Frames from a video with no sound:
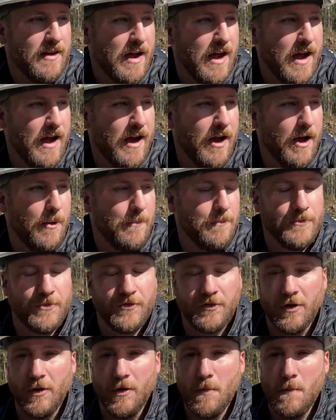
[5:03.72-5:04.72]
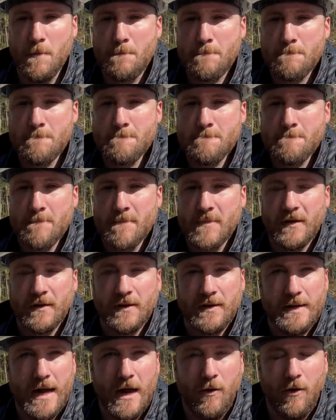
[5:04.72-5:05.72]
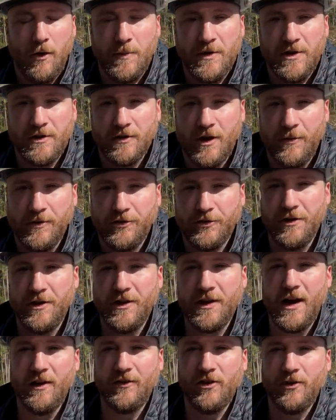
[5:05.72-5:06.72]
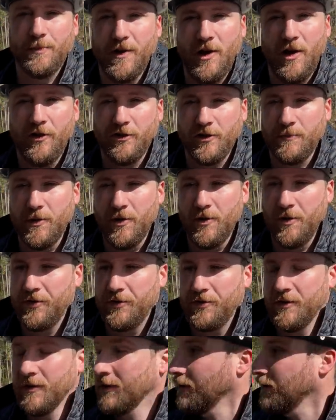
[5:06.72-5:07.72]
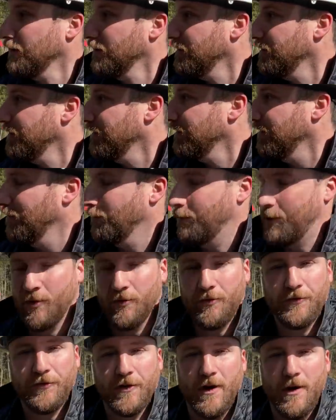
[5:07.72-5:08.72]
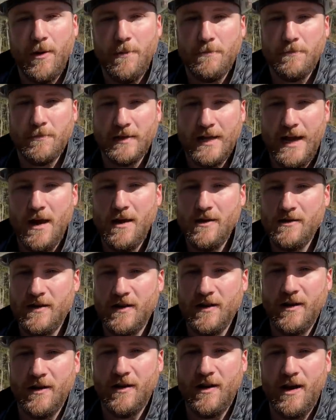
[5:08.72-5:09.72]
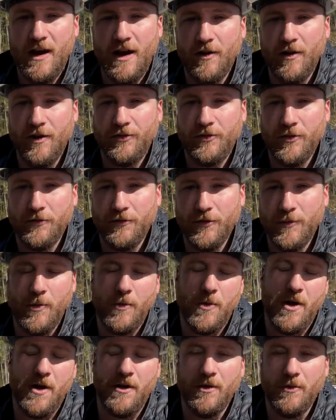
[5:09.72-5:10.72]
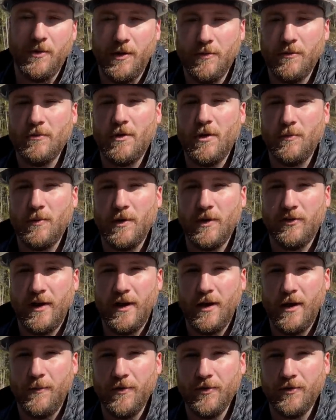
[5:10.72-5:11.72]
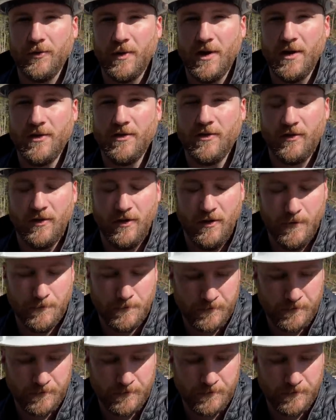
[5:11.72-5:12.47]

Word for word: Um, so yeah, I'll be, I'll be showing you guys this project both both from land here and also from the water when, when we sail up this way. So.